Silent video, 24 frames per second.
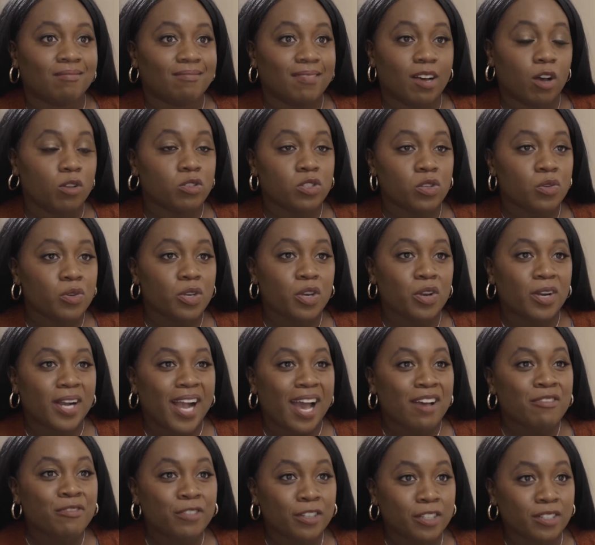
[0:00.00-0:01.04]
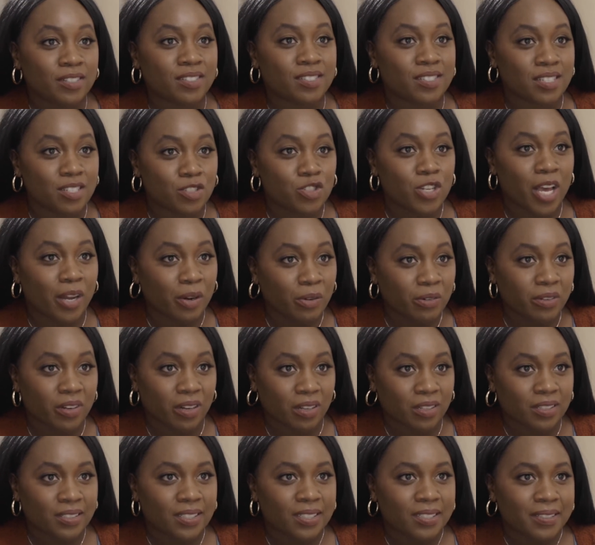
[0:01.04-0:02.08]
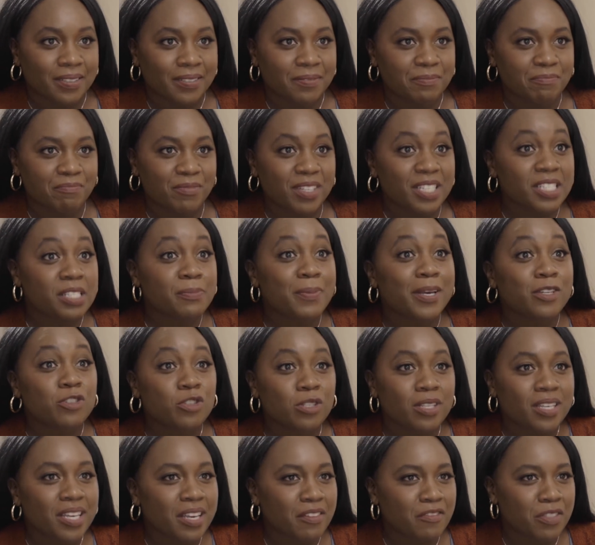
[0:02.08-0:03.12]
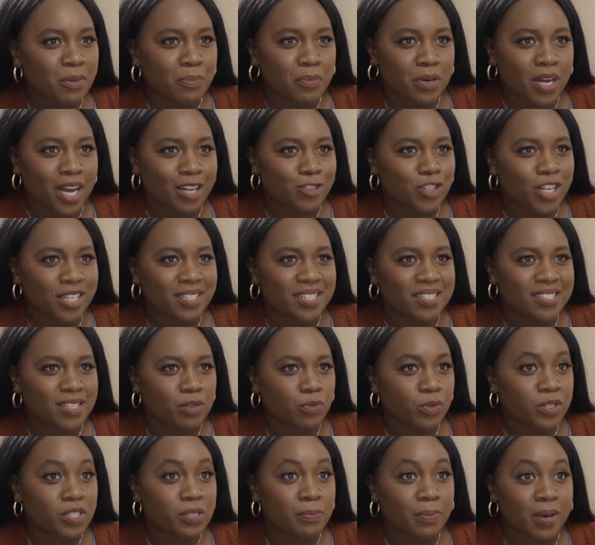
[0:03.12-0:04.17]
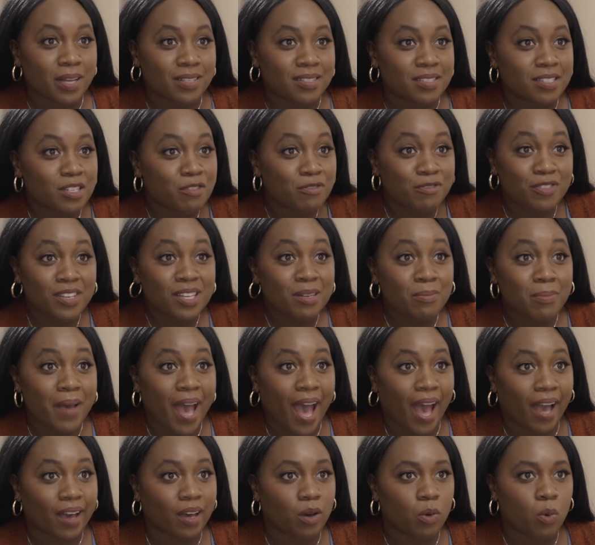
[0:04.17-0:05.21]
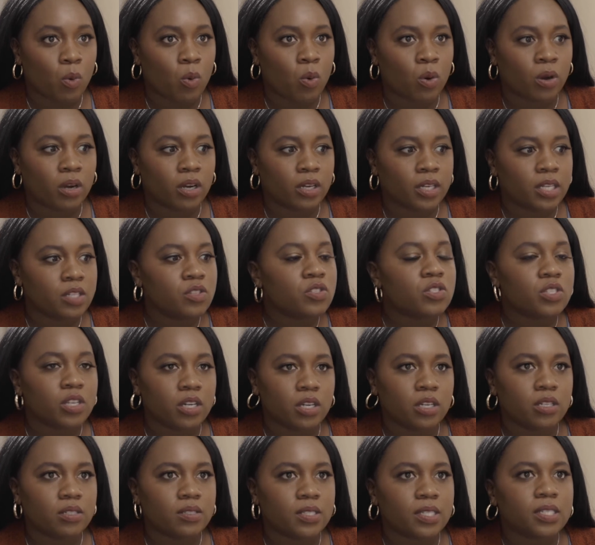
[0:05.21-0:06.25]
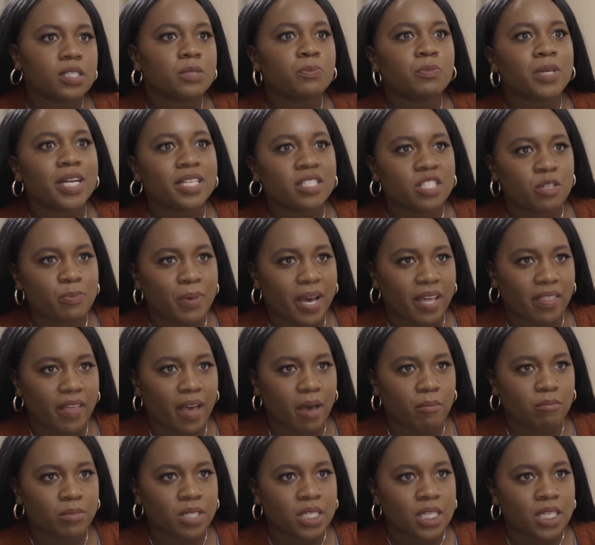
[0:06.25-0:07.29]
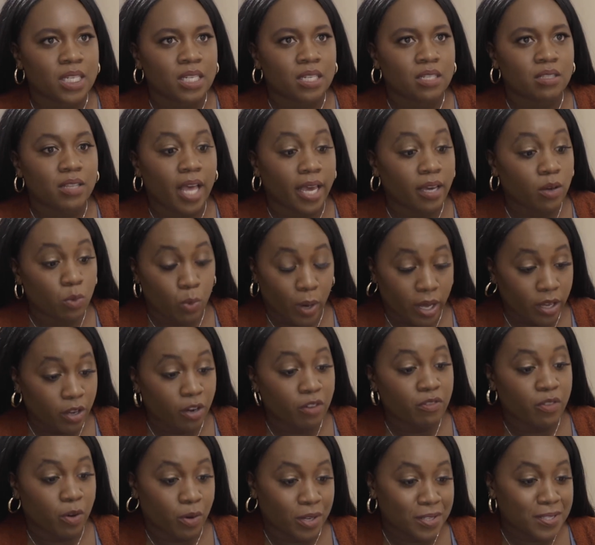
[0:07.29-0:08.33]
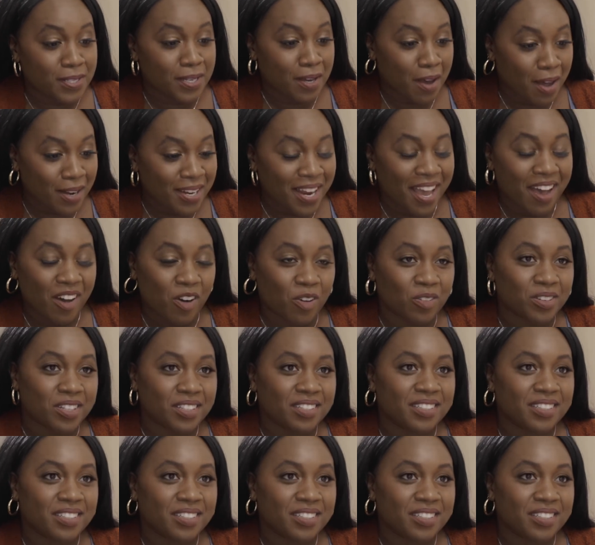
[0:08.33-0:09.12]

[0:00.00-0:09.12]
also your efforts in general. especially if the project is in response to feedback or concerns expressed by them, like what you're focusing on now.